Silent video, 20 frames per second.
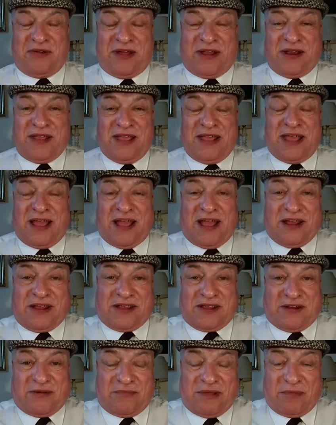are. I
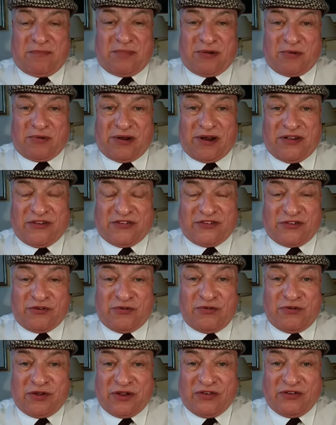can remember when a
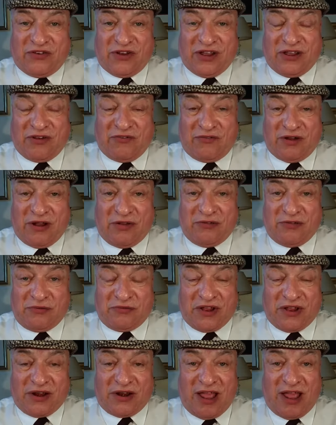school got taken round, there
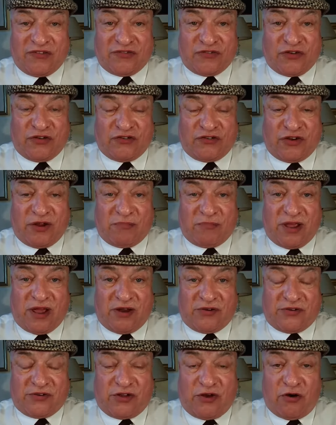was a Glasgow
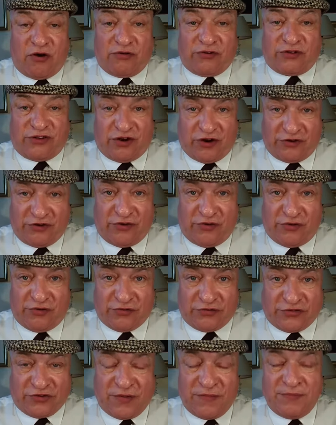shipyard called
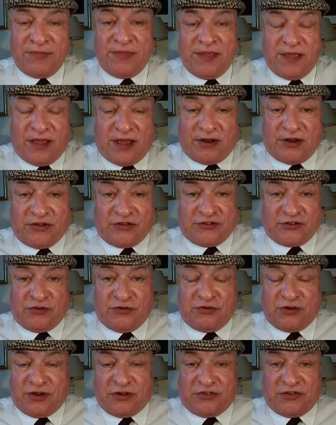Connell's, and a
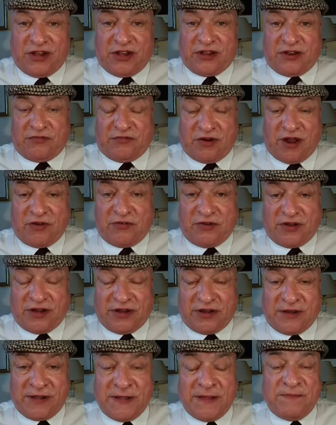school got taken round
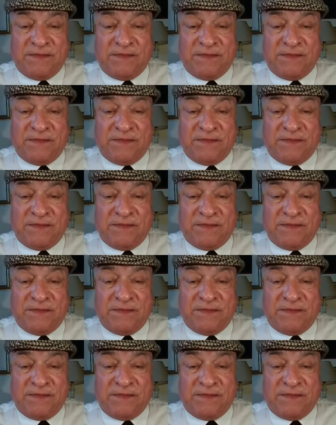it,